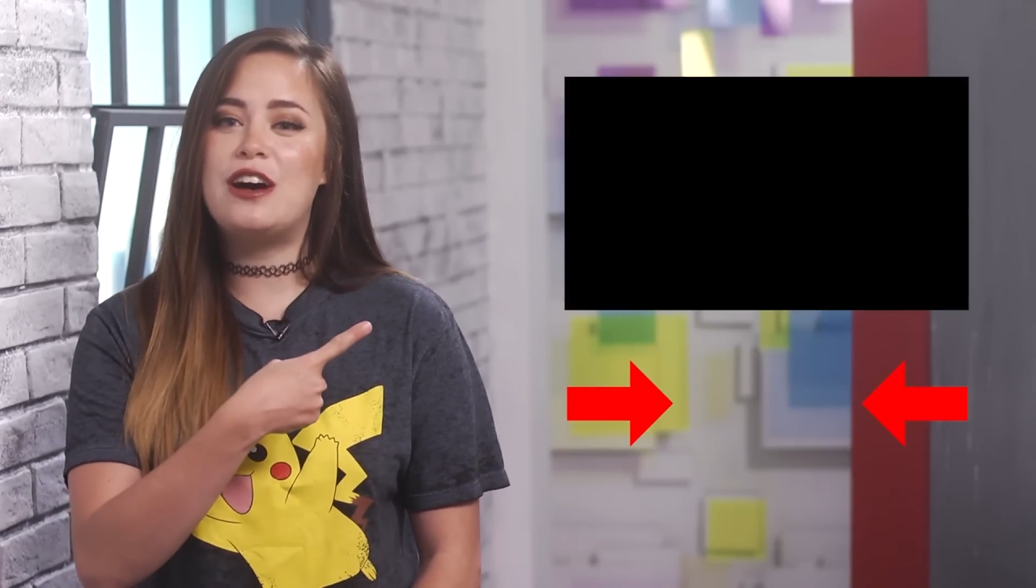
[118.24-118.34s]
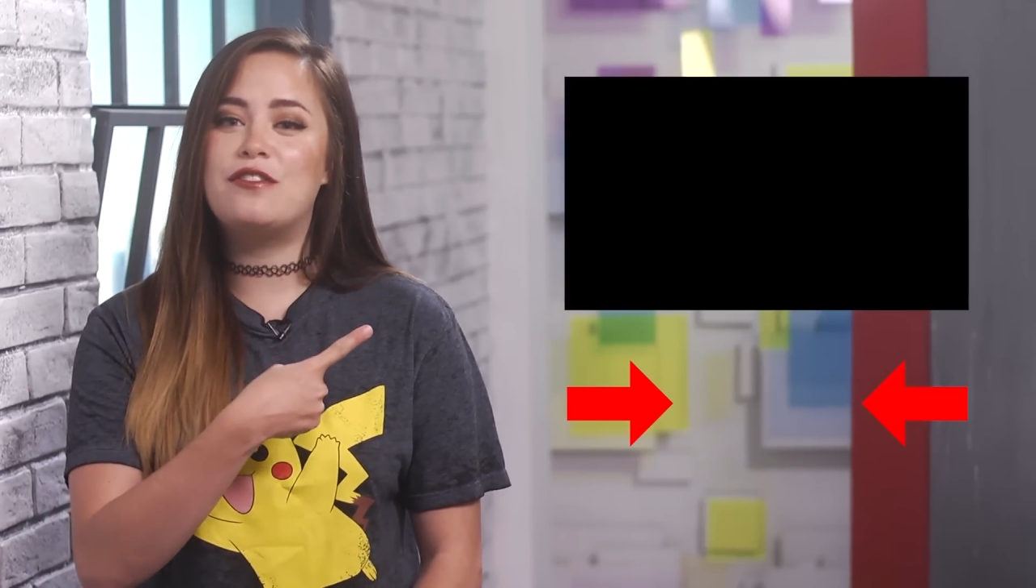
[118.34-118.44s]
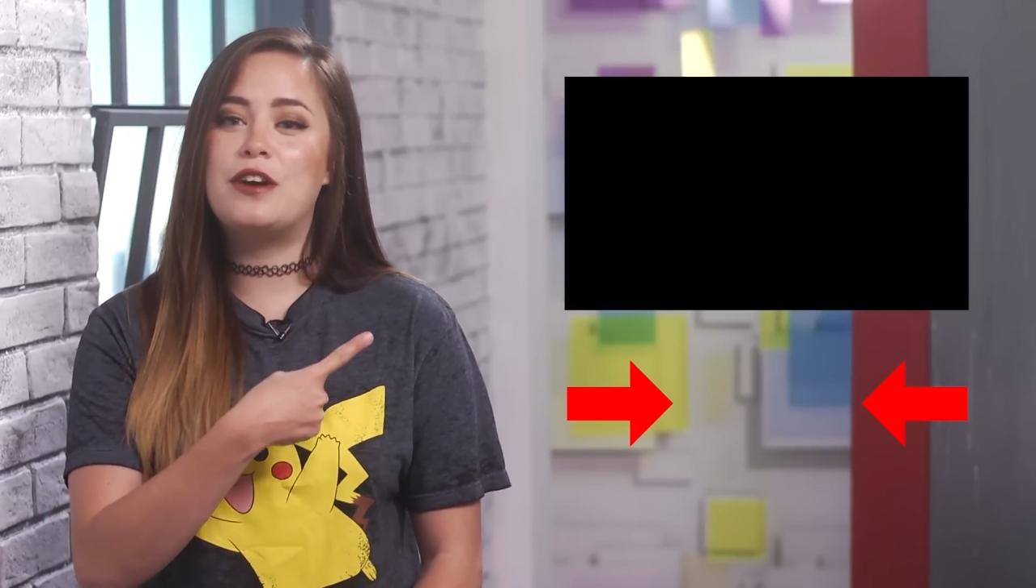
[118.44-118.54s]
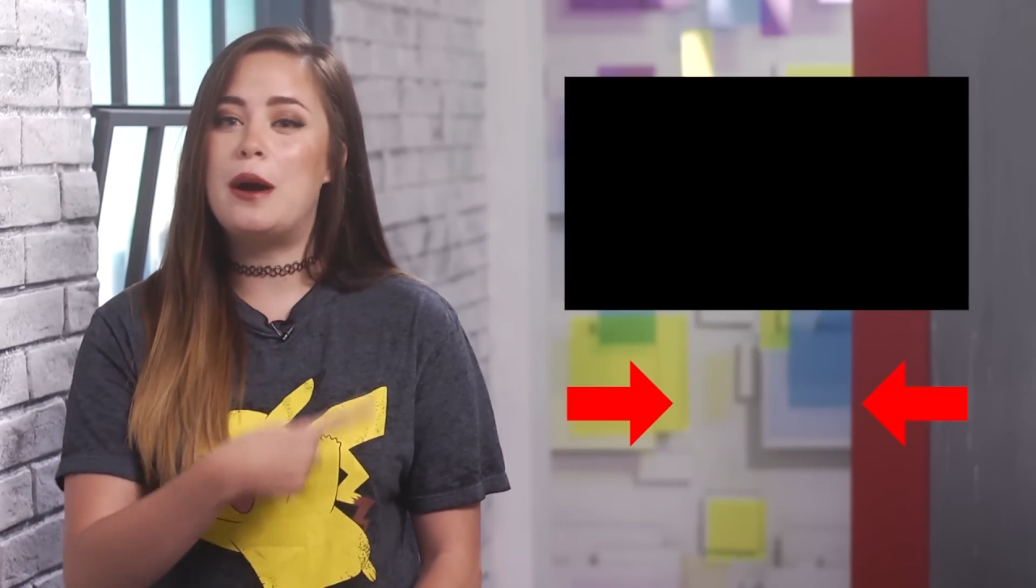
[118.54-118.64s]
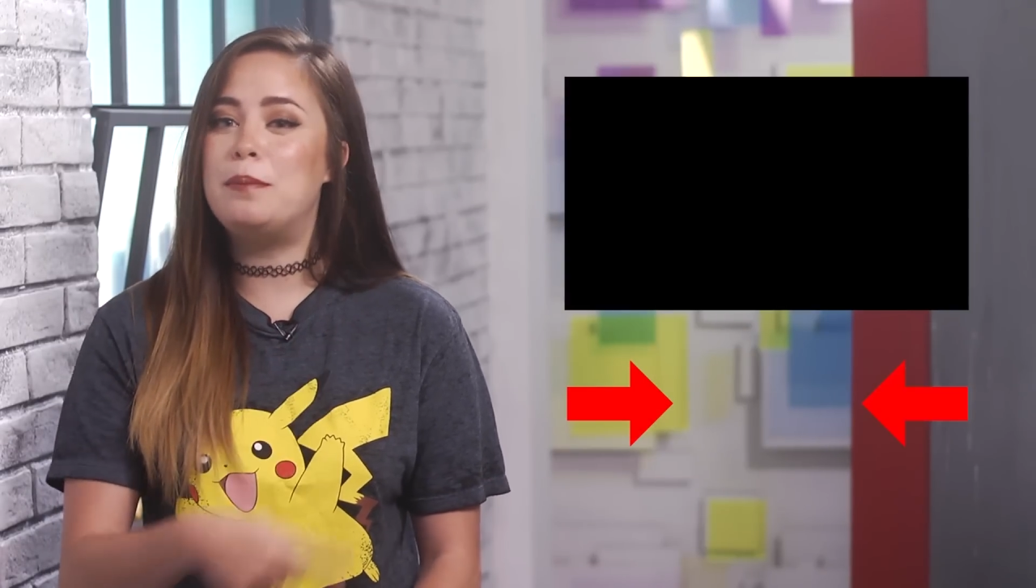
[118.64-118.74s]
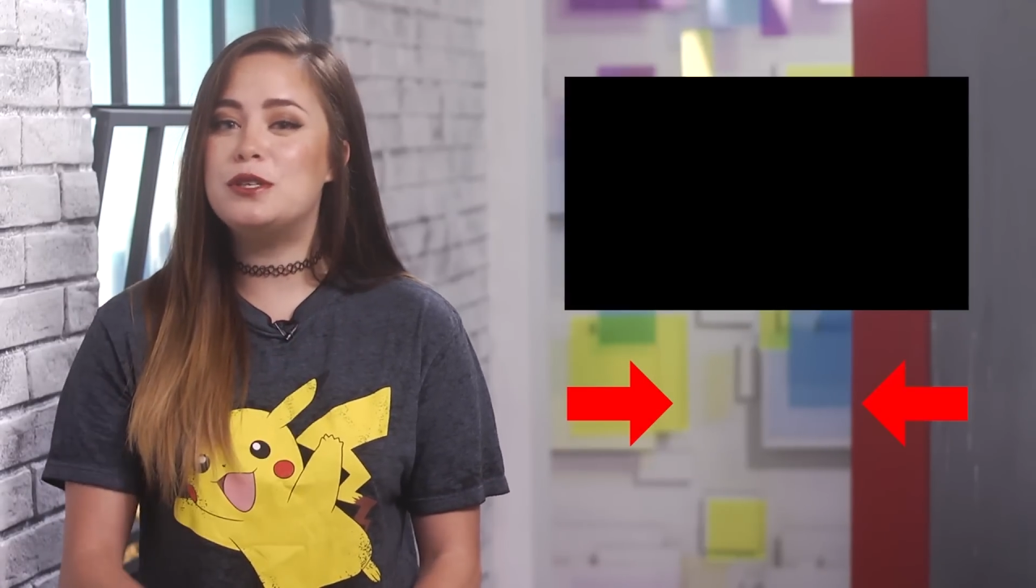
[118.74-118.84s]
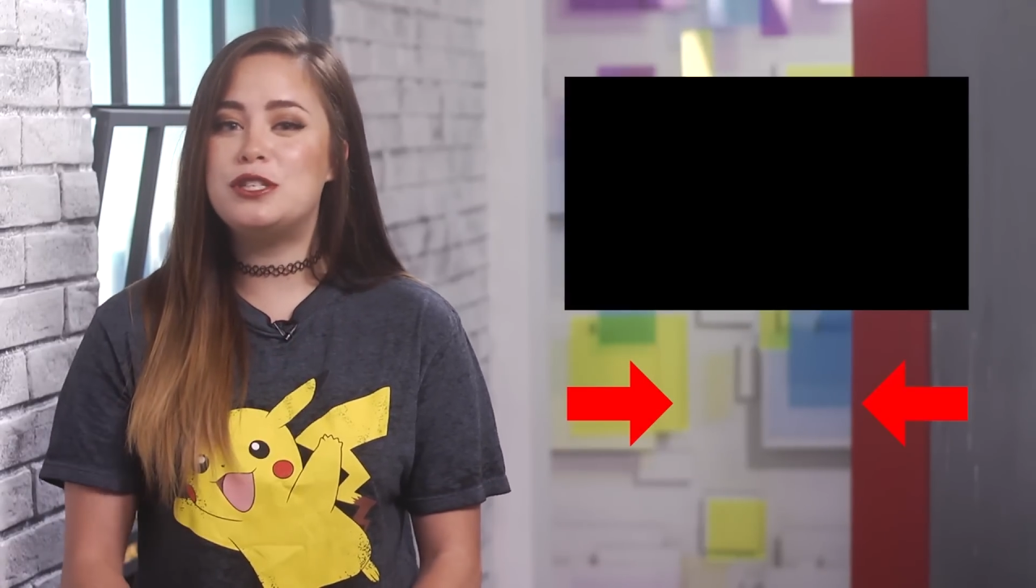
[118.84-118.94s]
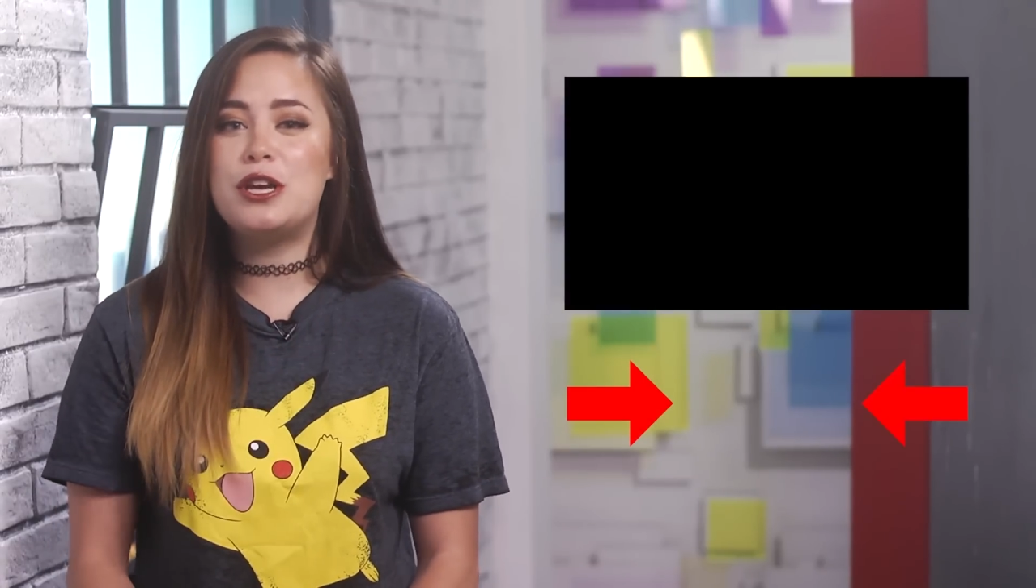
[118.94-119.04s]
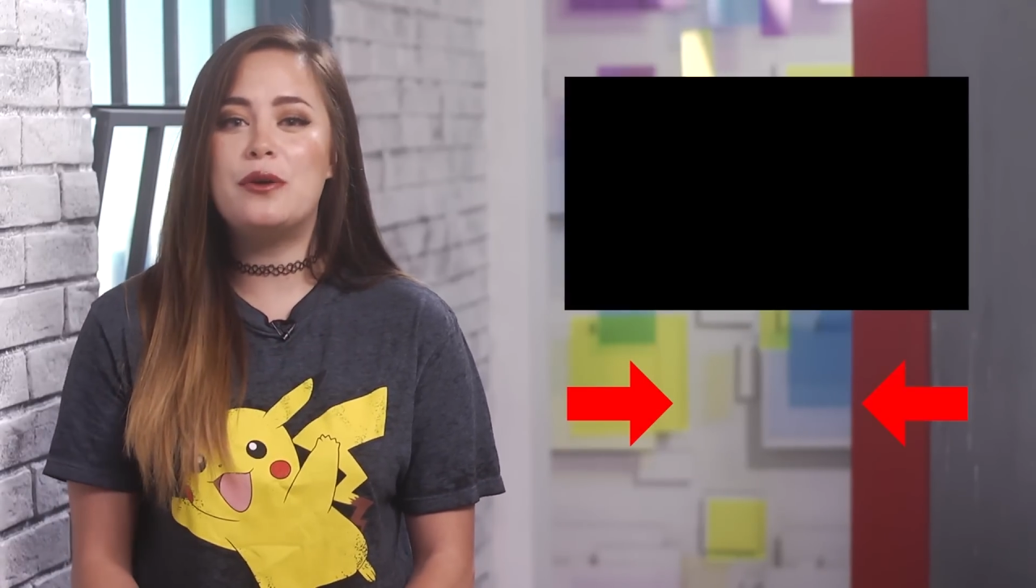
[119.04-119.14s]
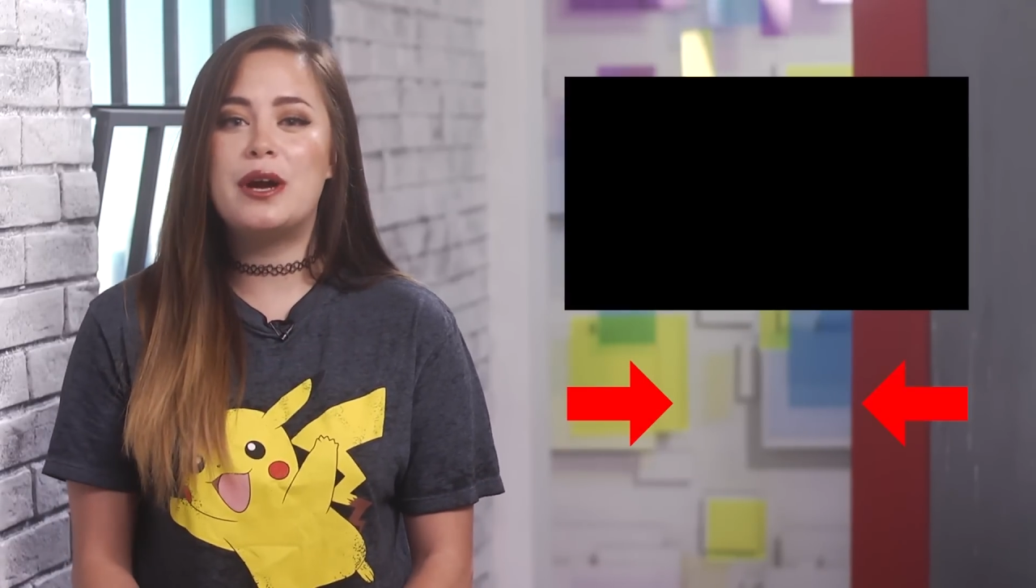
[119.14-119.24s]
of couples
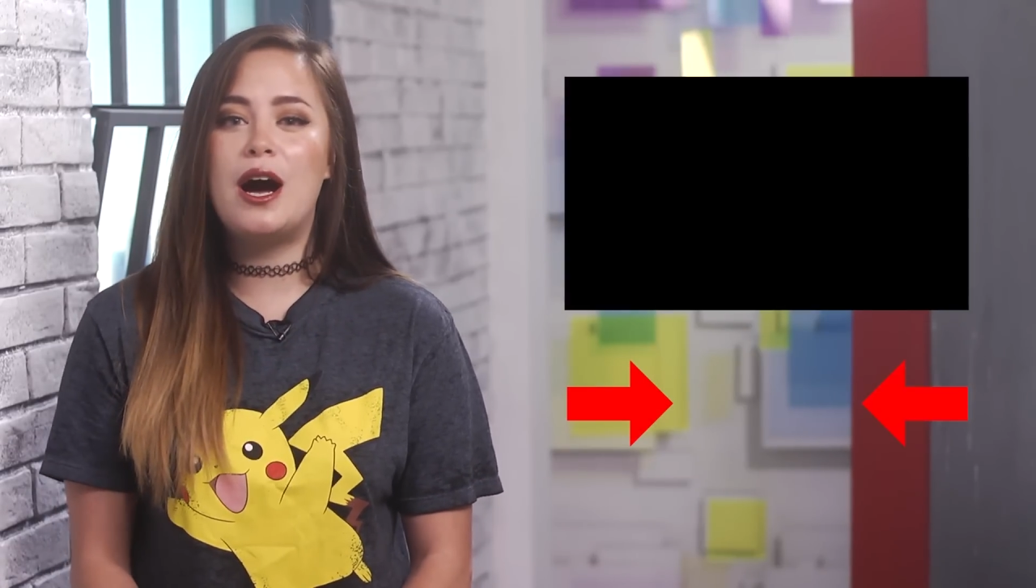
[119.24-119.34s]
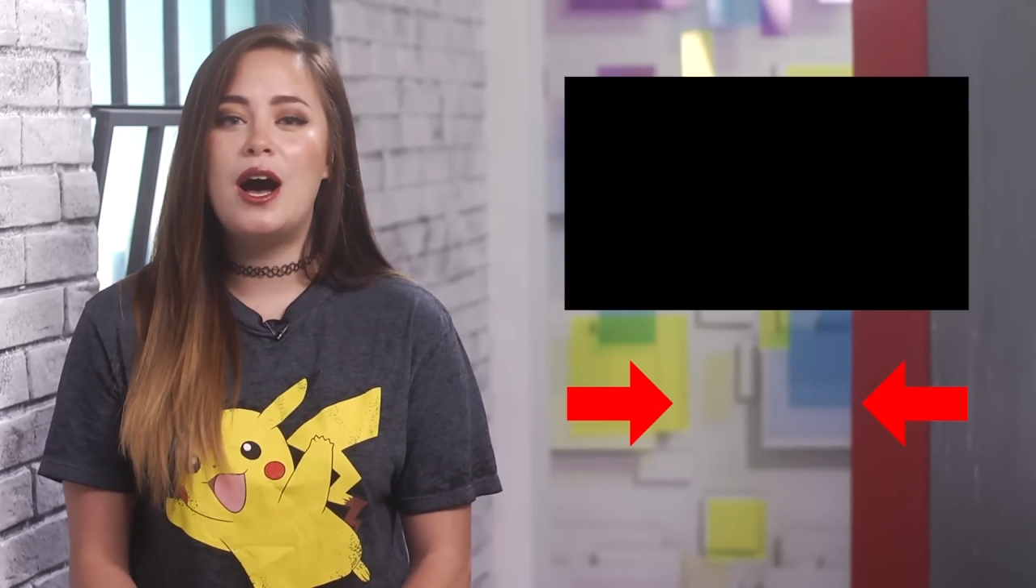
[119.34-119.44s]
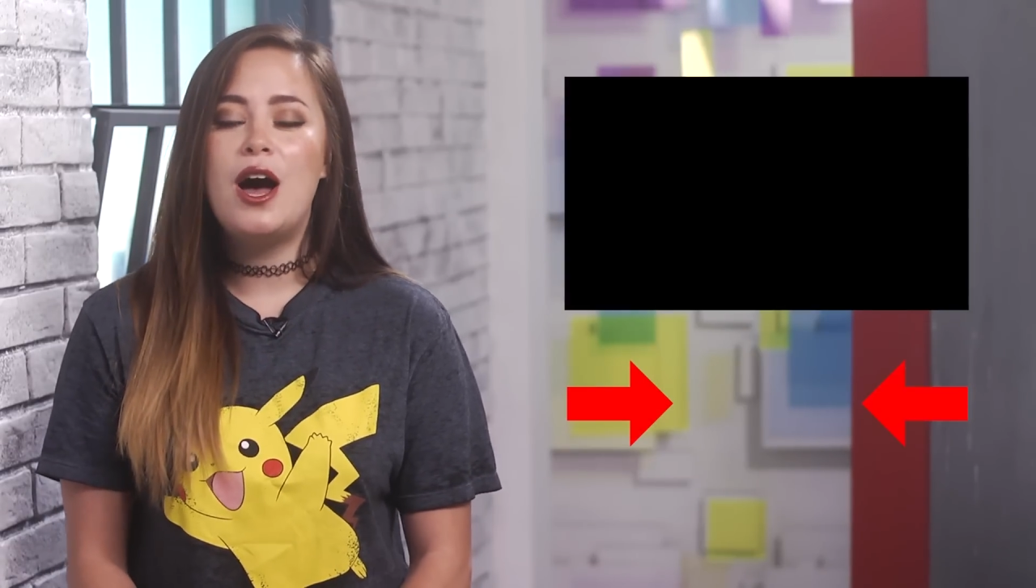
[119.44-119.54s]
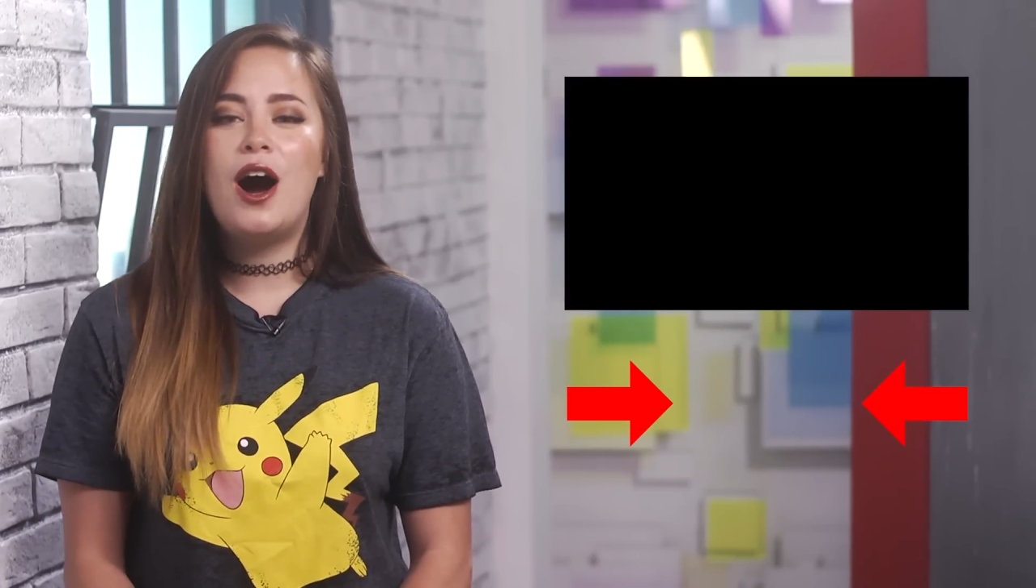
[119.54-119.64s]
yoga